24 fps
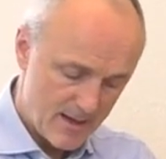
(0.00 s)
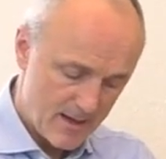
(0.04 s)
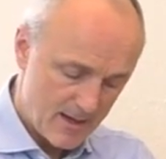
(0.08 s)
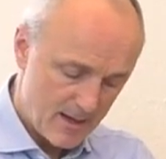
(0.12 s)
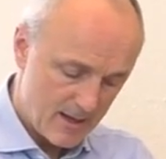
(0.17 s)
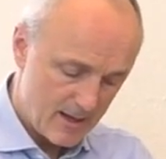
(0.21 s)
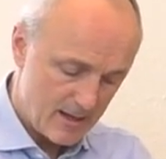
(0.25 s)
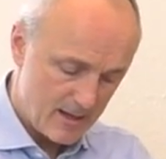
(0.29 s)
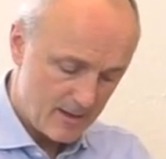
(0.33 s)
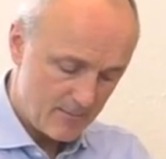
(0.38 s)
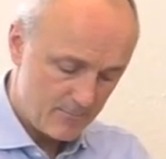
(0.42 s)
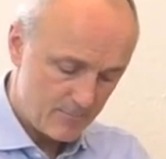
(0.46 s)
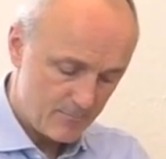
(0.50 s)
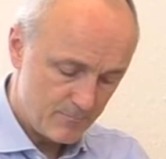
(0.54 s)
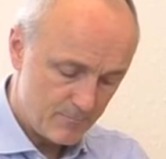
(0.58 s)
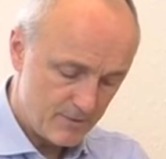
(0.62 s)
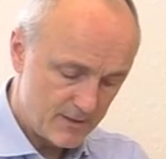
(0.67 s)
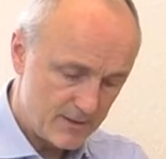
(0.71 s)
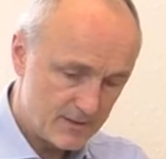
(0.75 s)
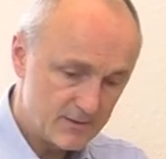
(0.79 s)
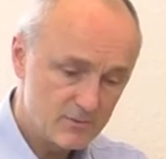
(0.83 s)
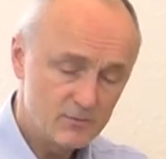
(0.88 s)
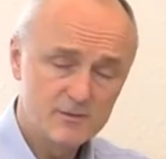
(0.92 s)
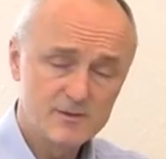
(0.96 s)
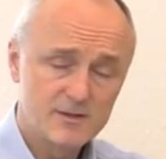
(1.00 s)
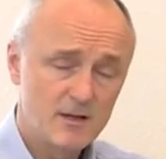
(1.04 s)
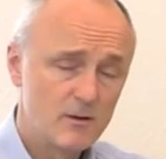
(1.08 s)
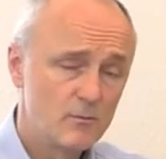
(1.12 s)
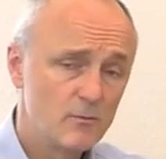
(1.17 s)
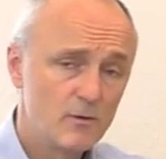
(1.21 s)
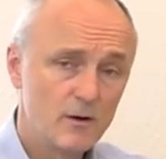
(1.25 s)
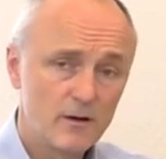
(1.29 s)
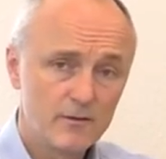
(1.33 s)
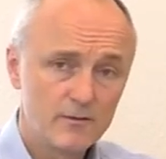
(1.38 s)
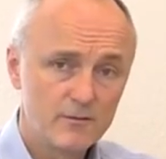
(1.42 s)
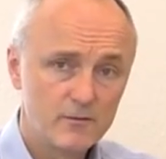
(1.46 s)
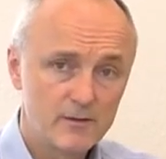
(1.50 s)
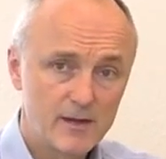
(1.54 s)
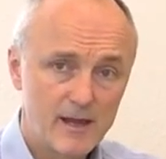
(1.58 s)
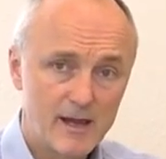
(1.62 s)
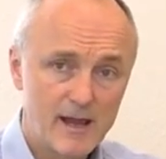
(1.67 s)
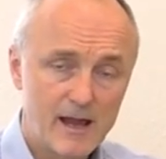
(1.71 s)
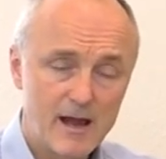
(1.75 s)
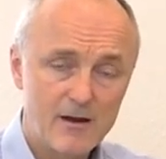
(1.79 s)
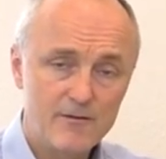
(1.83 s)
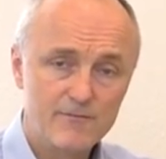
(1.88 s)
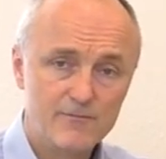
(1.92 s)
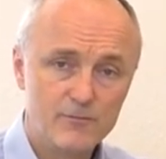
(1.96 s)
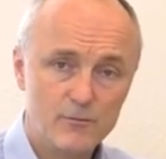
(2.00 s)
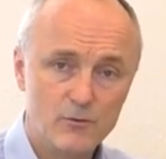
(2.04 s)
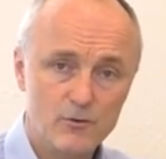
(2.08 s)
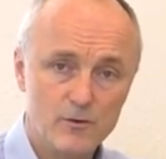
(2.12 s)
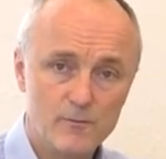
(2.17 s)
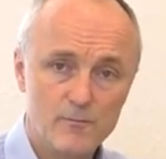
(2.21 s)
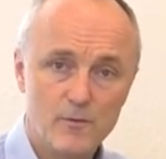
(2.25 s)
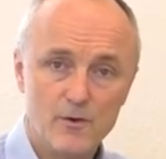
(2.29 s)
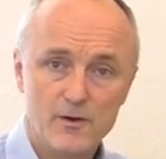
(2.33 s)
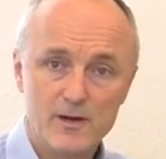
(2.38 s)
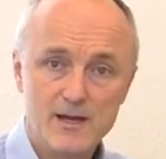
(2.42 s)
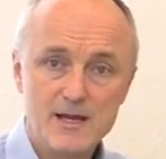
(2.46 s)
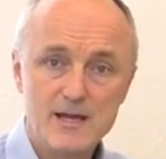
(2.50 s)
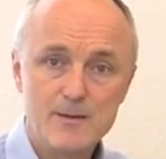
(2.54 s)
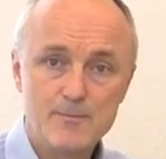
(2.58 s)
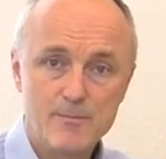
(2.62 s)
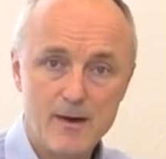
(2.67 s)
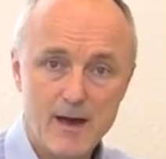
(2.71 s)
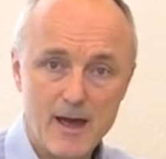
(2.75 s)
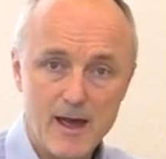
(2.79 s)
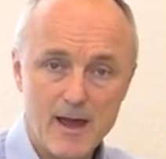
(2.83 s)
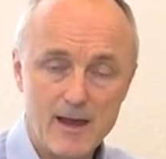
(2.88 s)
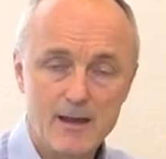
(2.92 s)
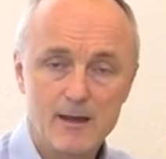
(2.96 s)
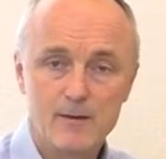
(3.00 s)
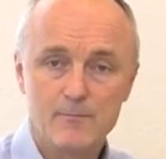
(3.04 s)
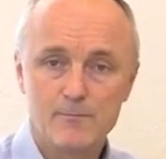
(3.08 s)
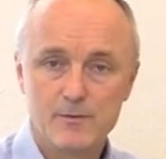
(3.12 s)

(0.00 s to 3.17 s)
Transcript: But it's also worth looking out for them on eBay,